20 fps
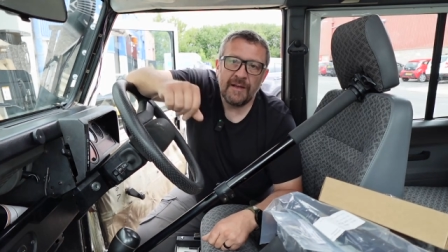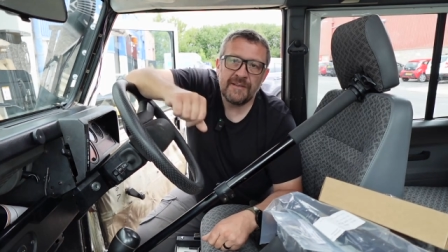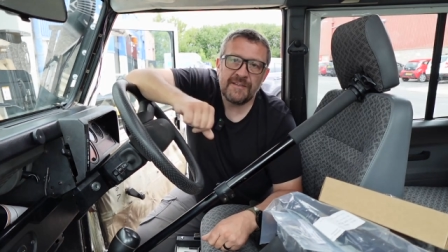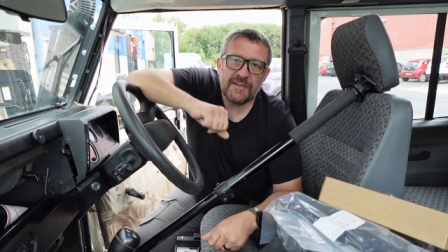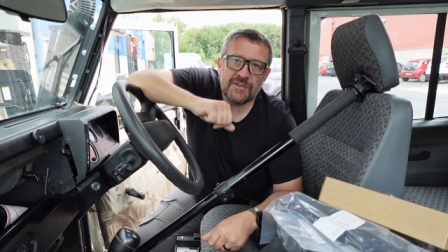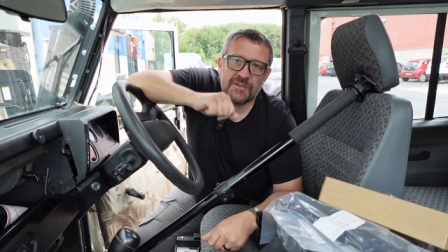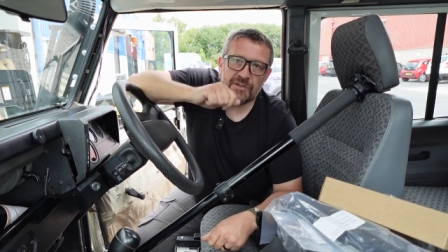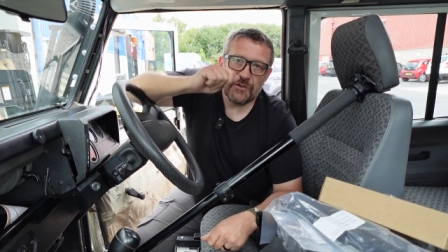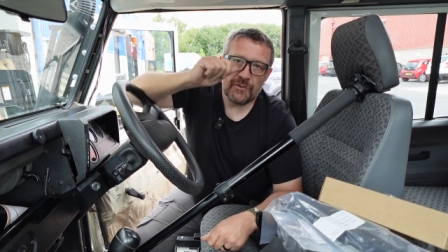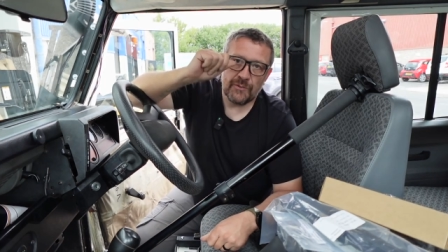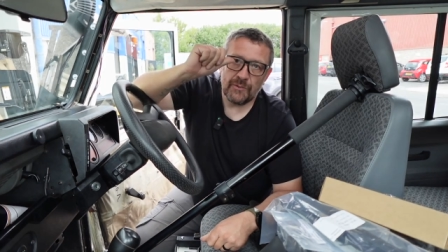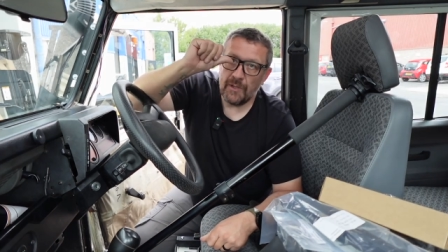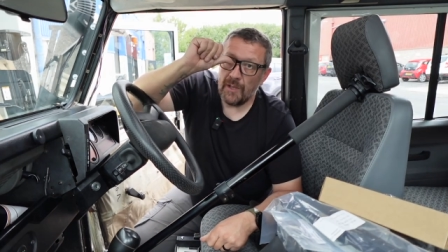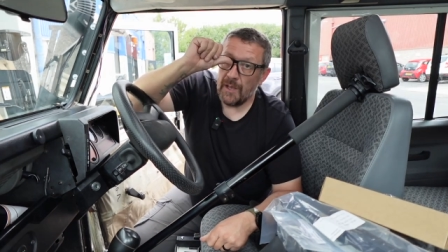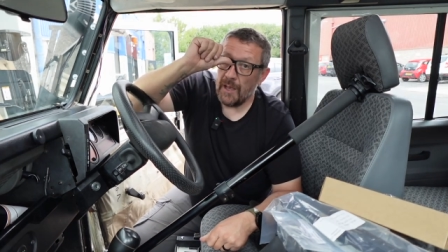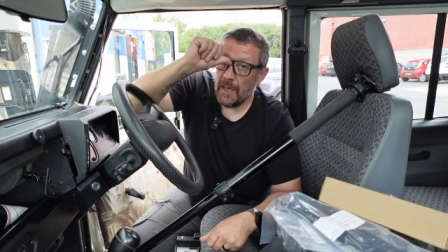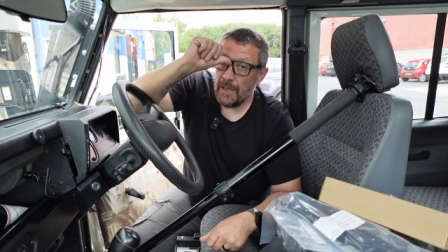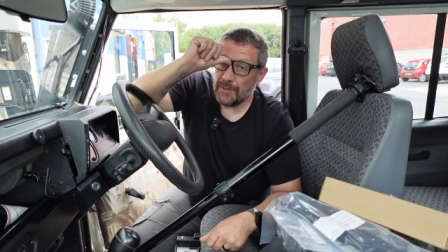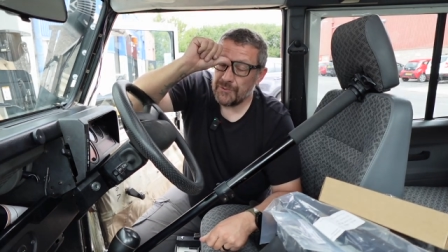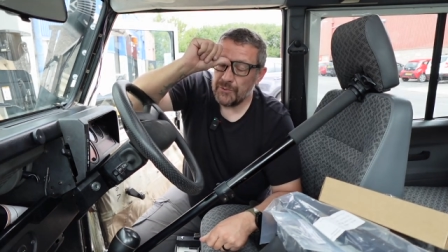additional
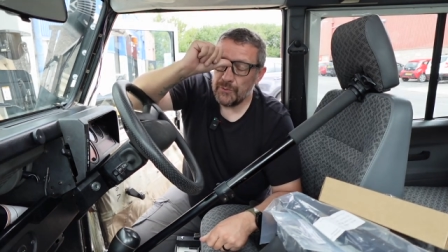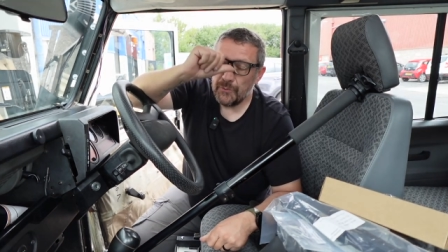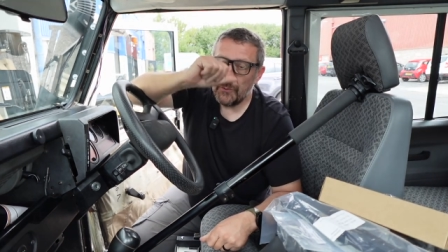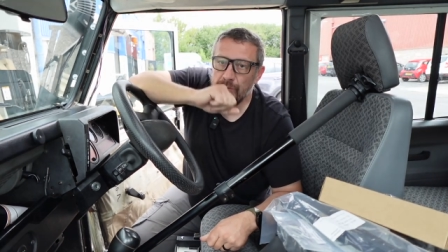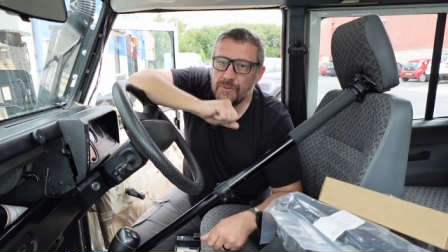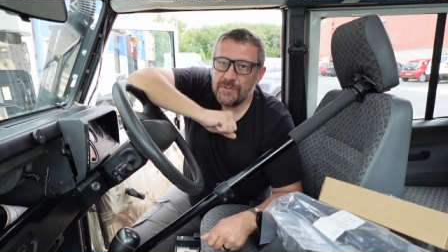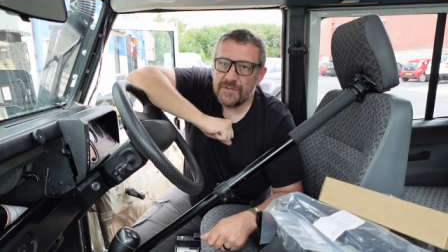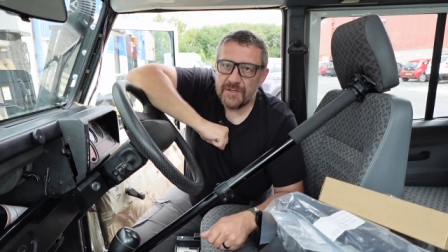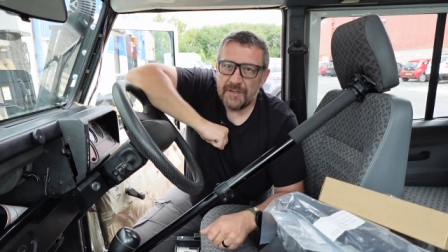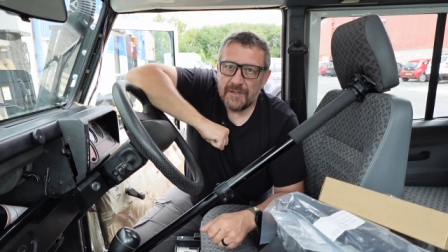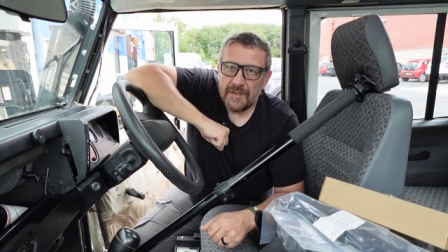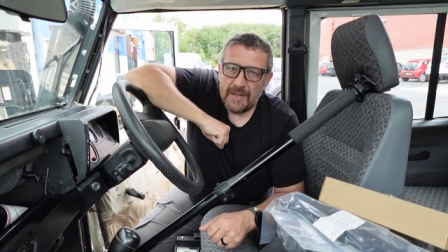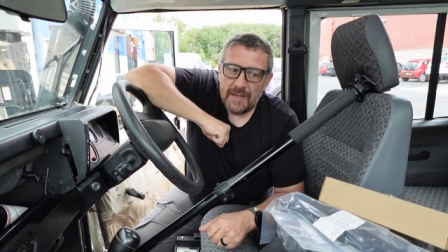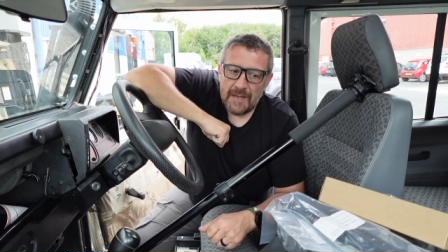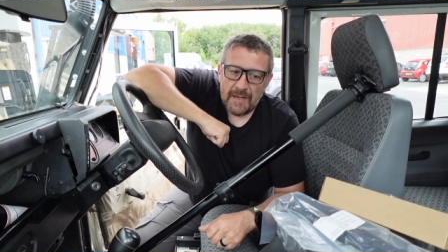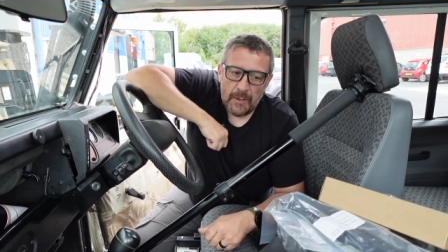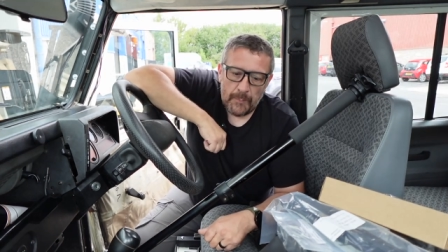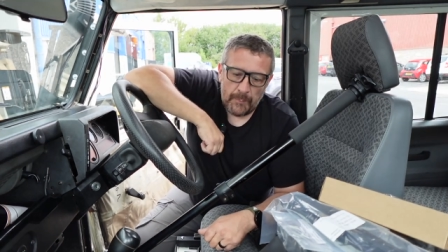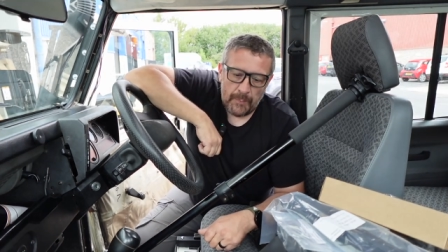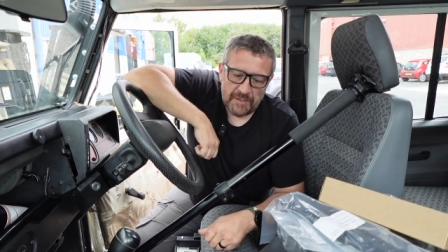uh, tools.
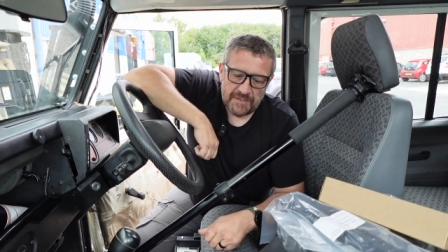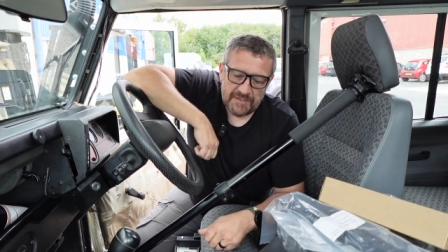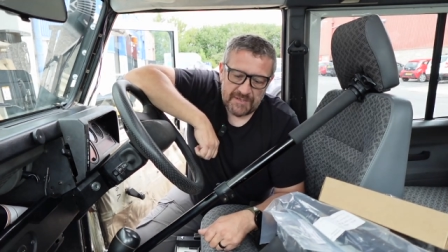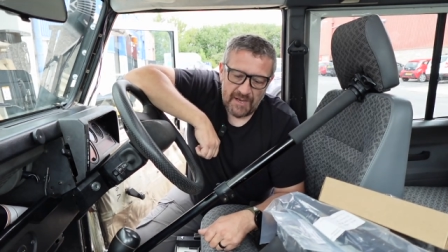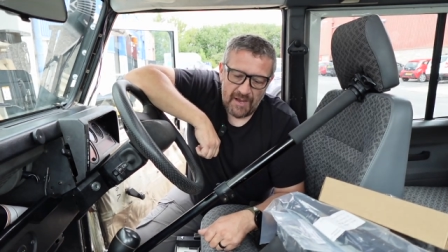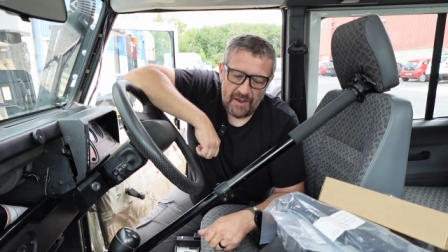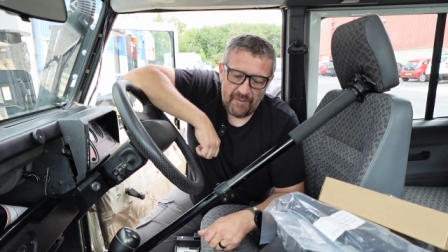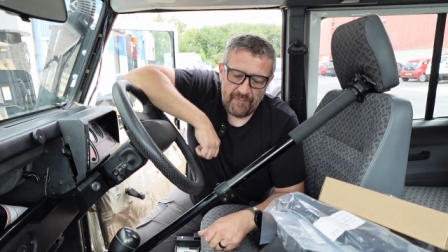But uh,